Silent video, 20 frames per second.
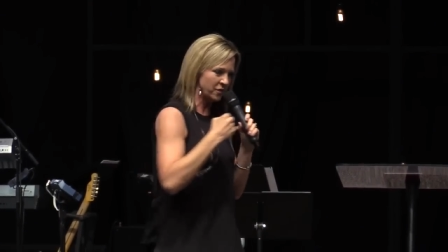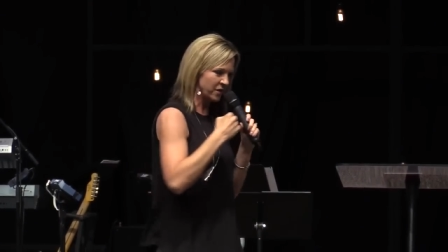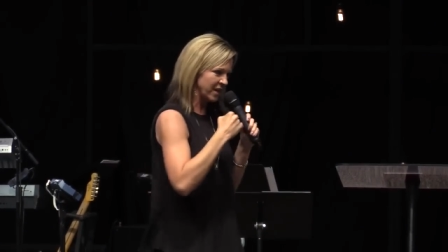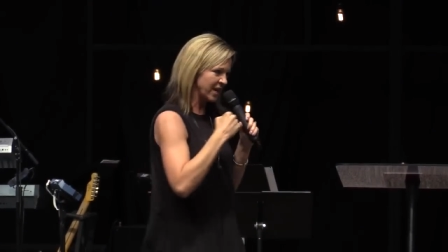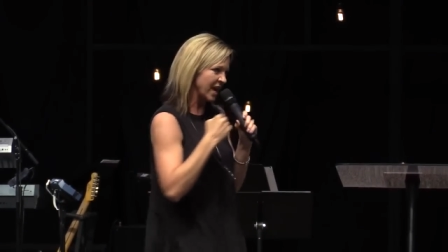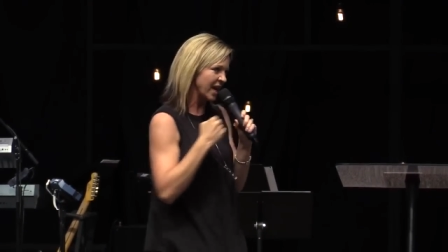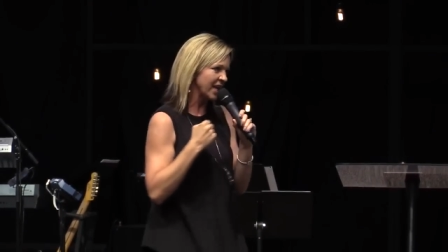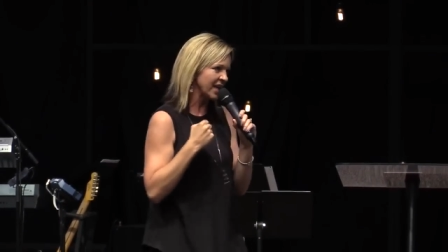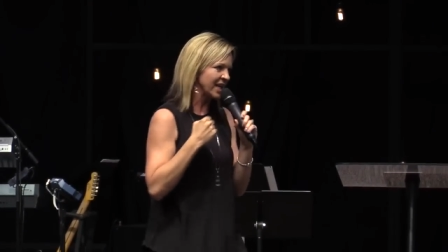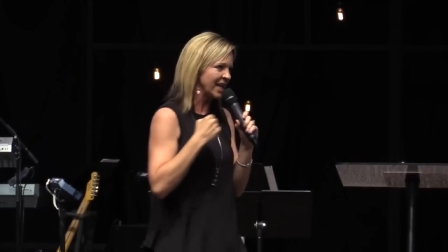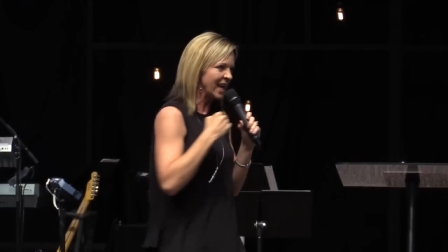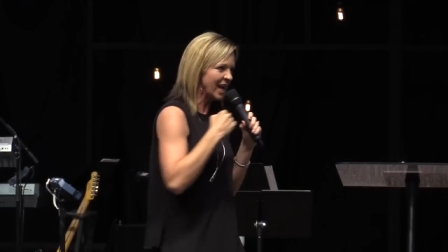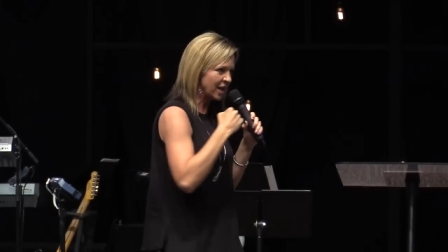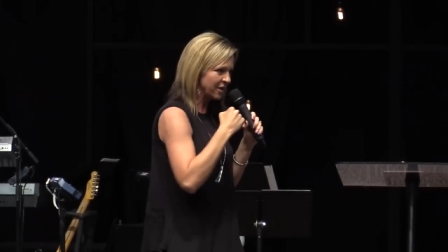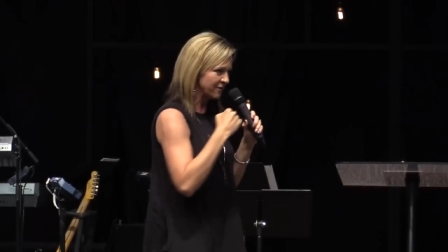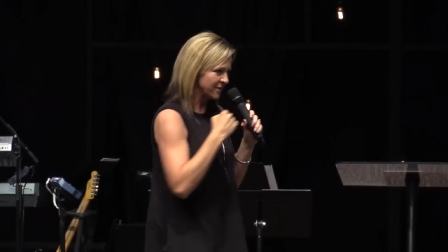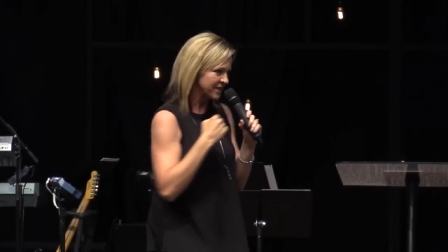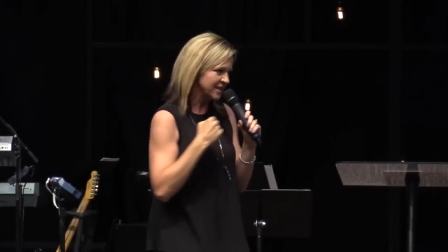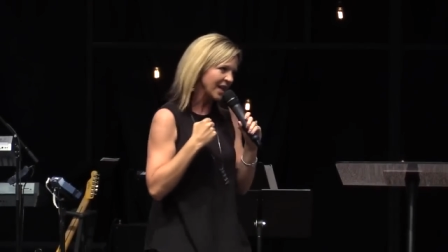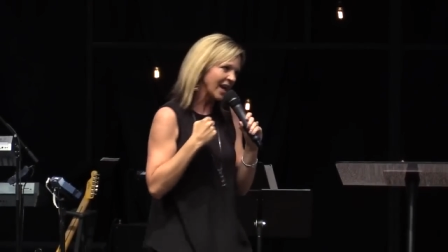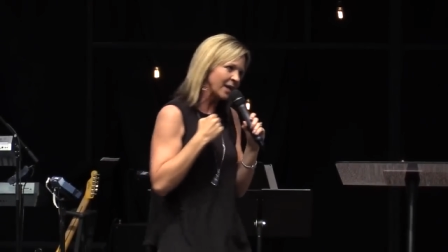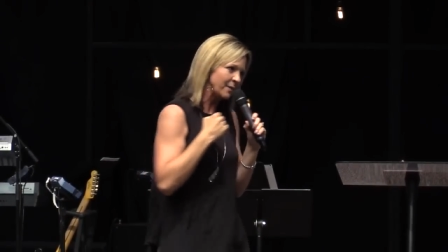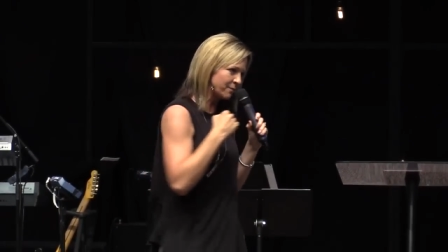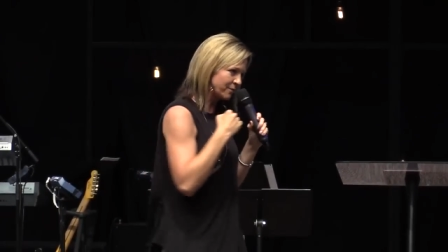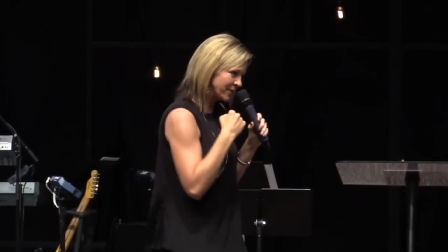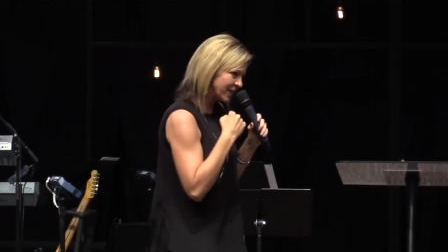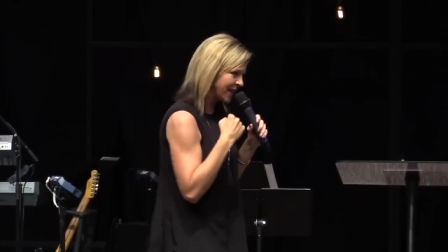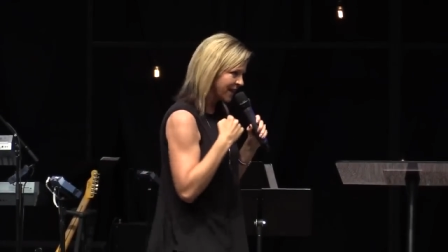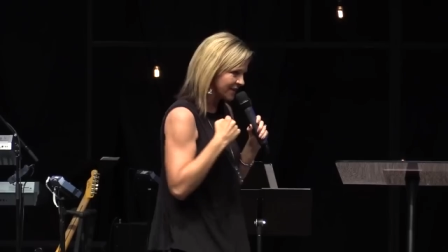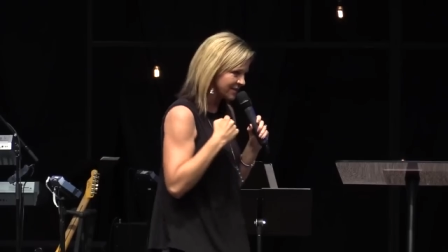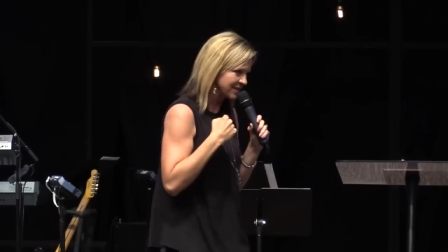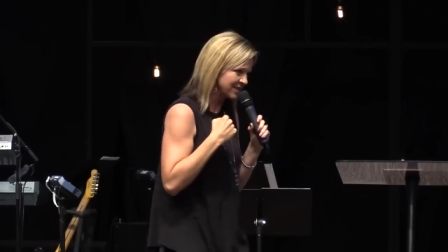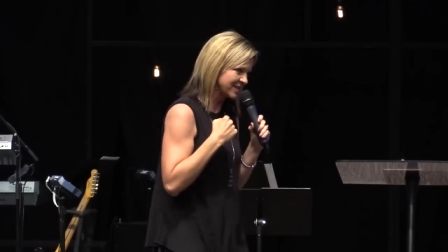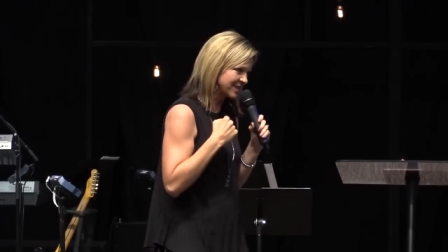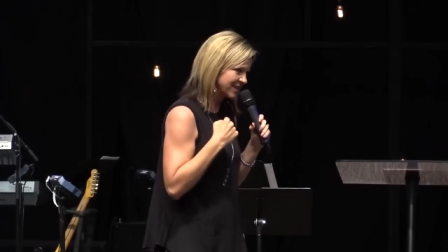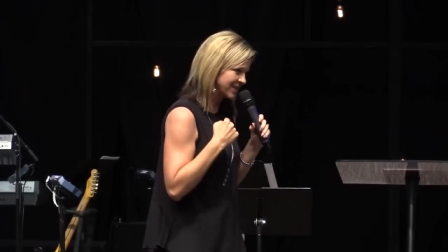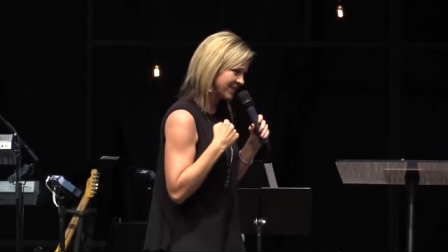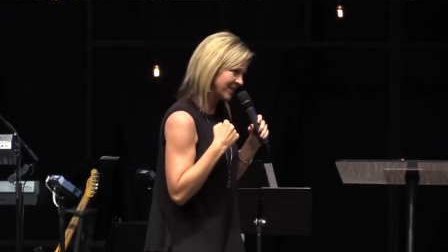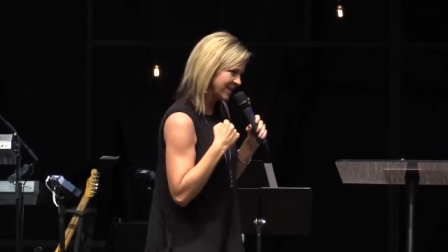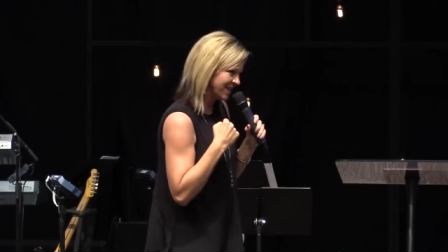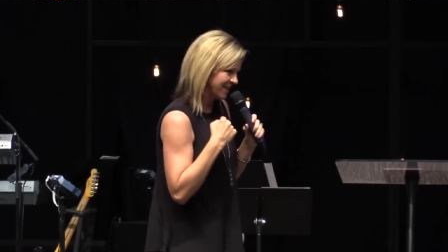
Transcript: you can't get out of a tight place.